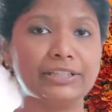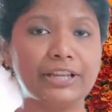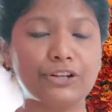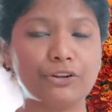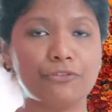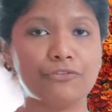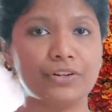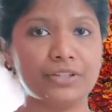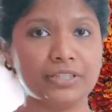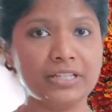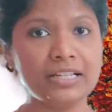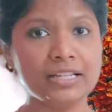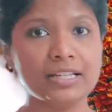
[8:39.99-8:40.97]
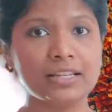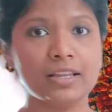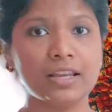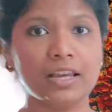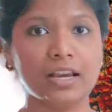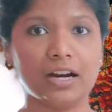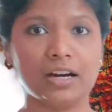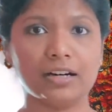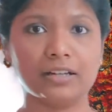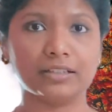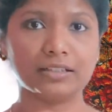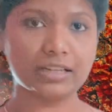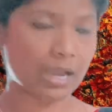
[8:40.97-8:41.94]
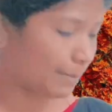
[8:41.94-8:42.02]
rate of return
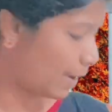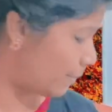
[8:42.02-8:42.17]
come up